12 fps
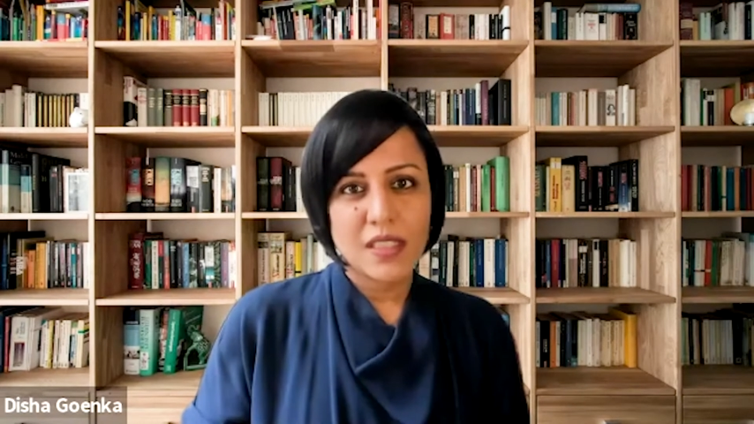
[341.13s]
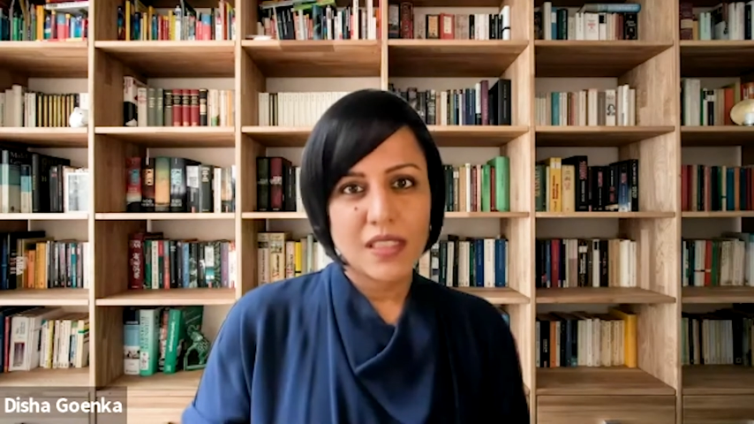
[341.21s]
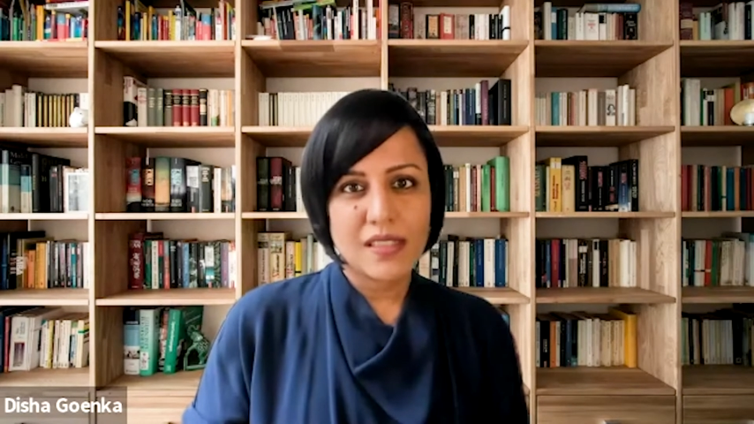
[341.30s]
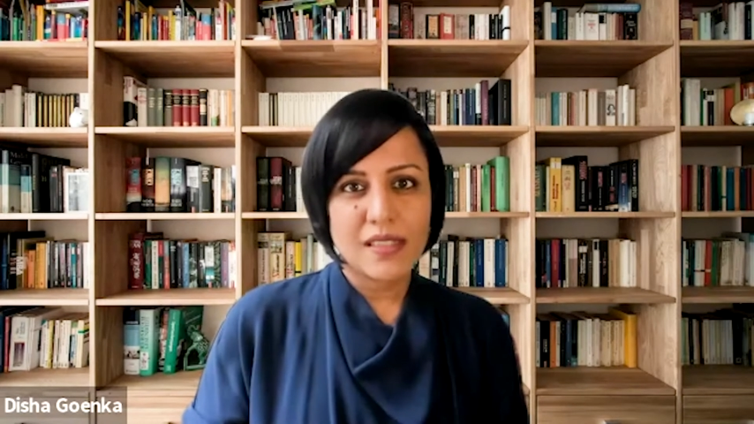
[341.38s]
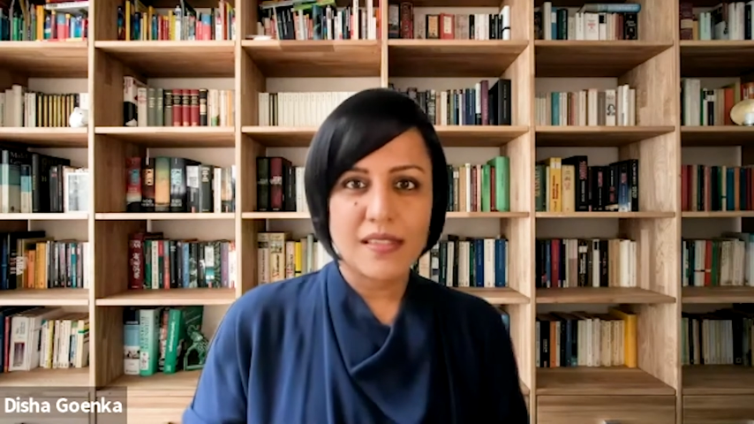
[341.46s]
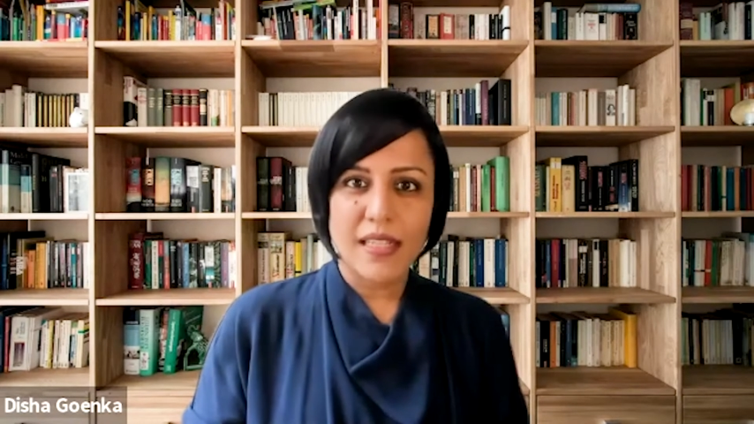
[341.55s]

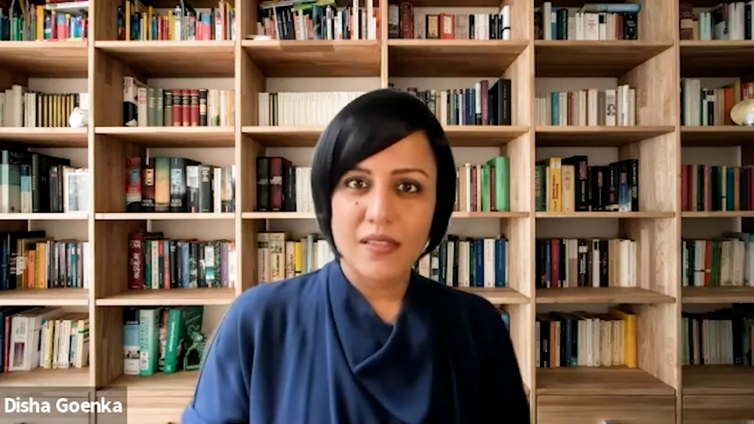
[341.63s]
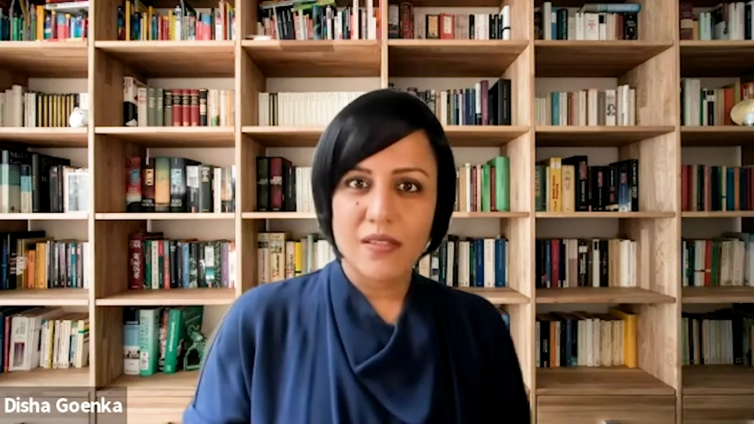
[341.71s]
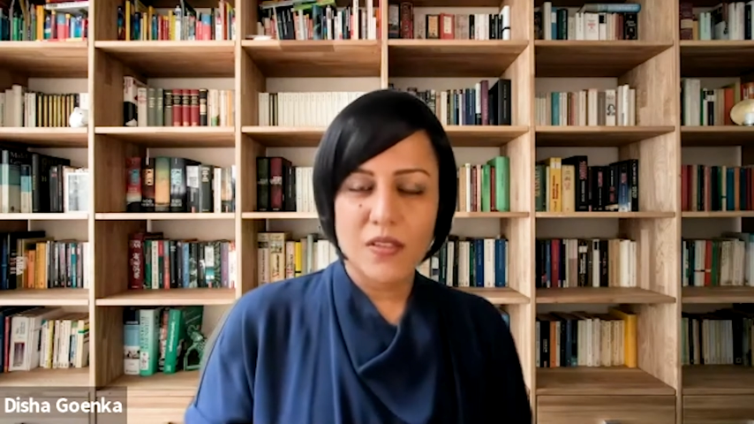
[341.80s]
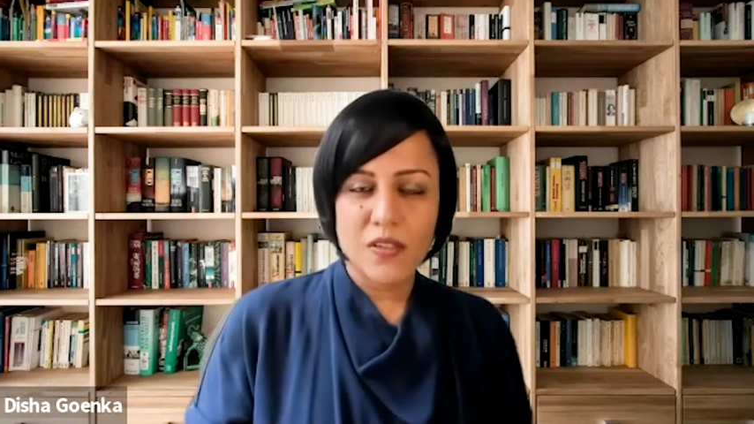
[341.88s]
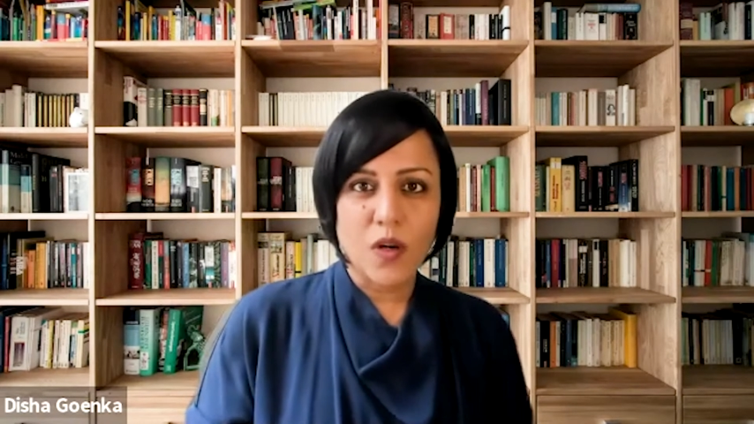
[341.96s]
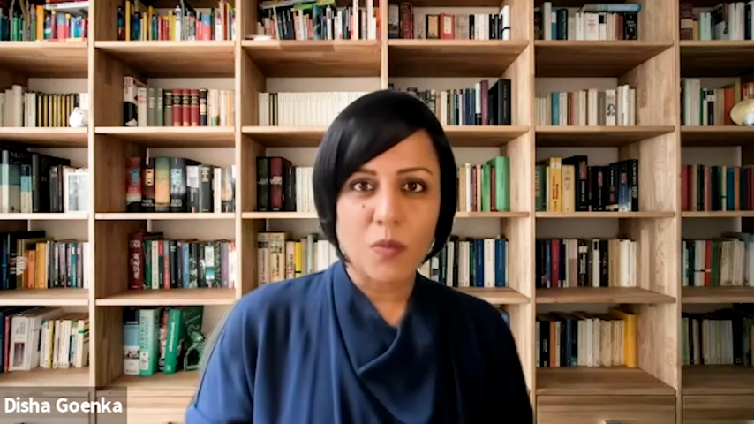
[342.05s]
in
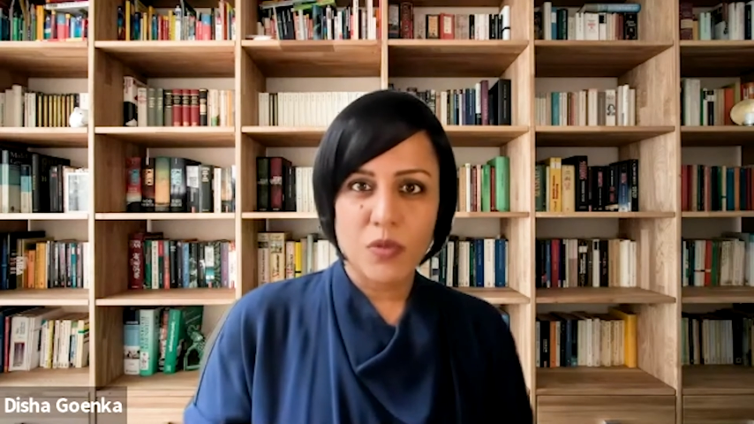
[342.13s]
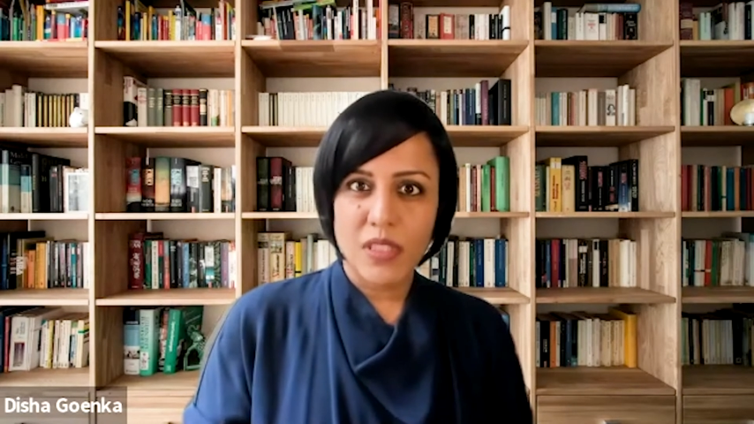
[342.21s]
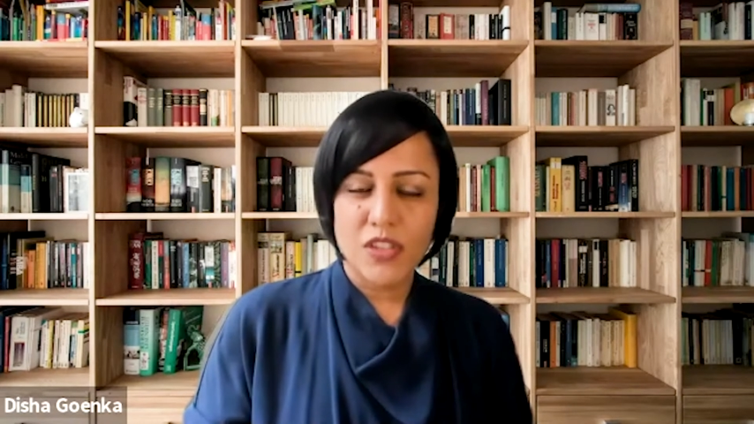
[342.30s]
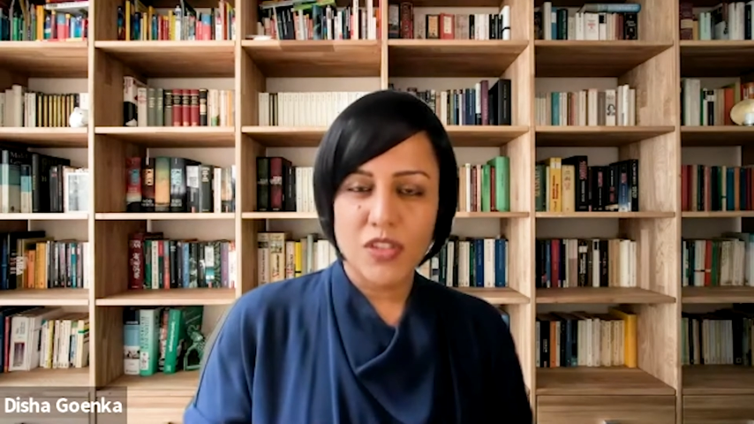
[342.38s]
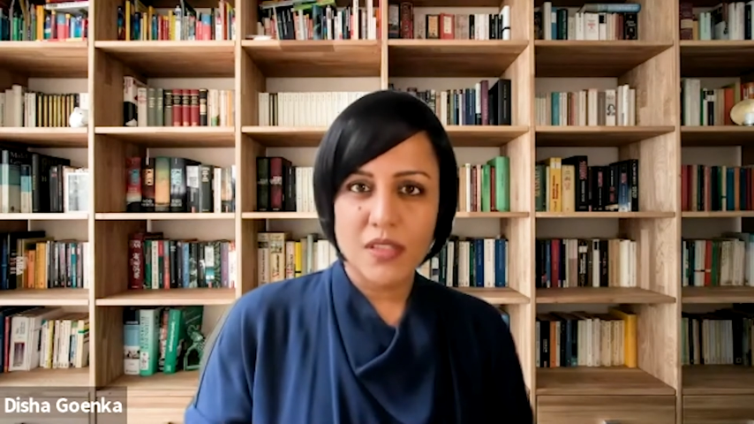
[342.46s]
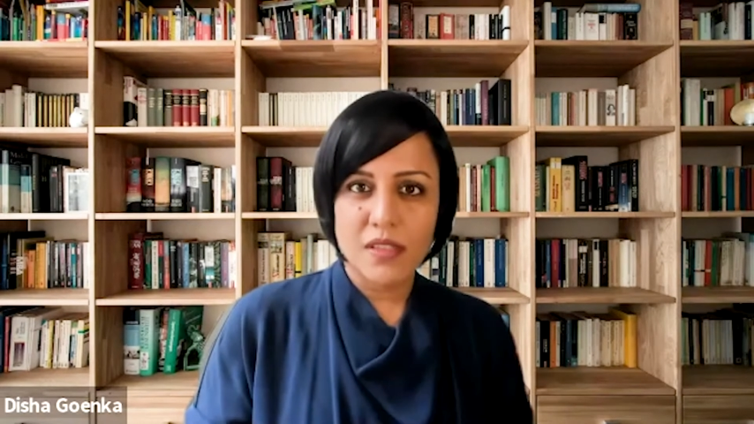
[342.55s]
sales,
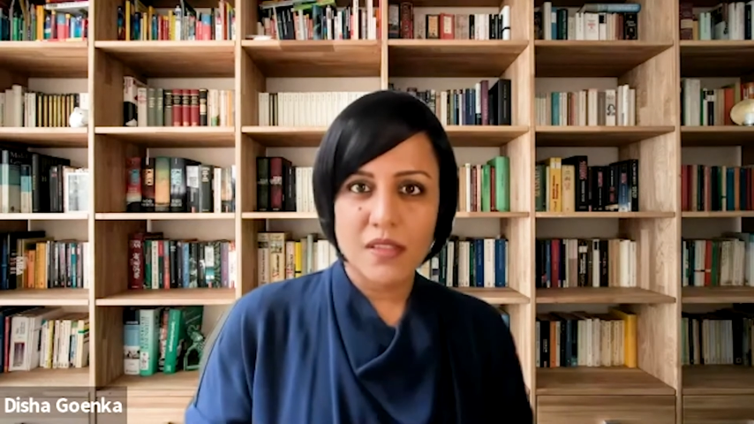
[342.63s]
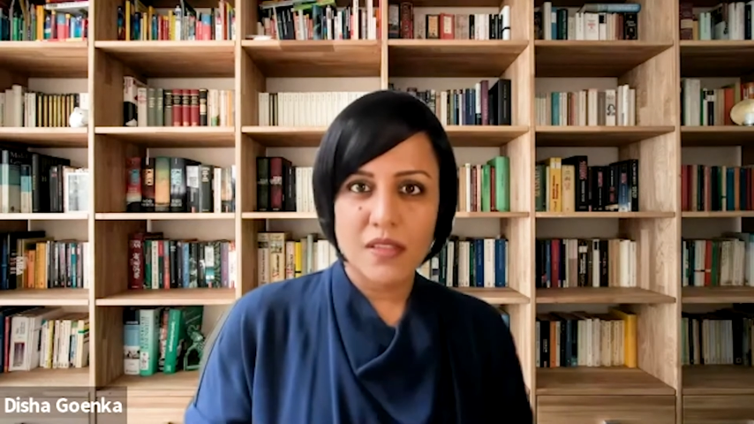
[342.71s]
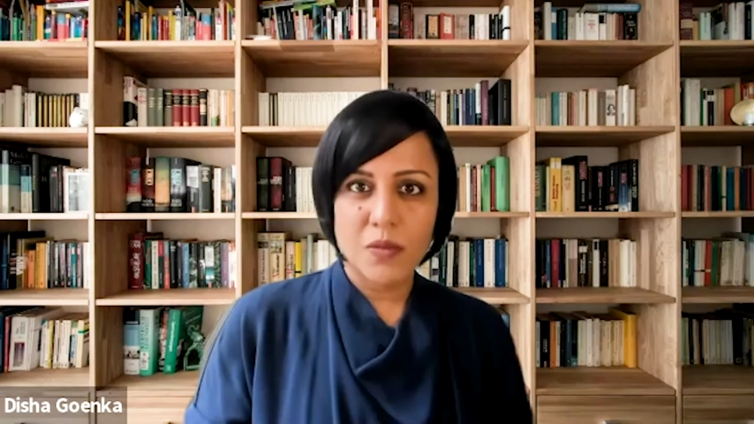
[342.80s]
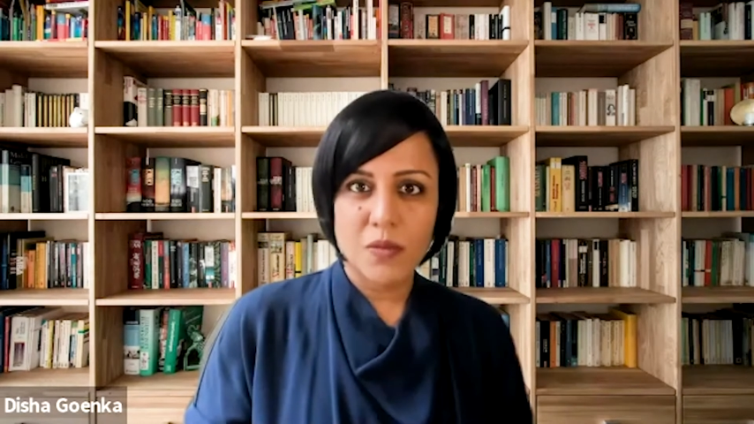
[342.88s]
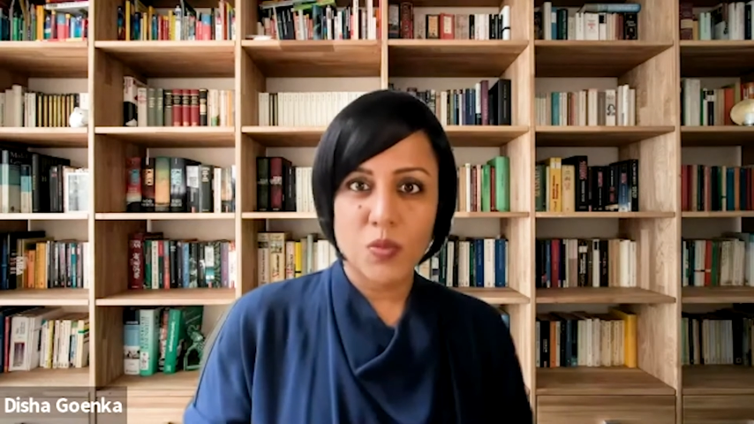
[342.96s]
operations,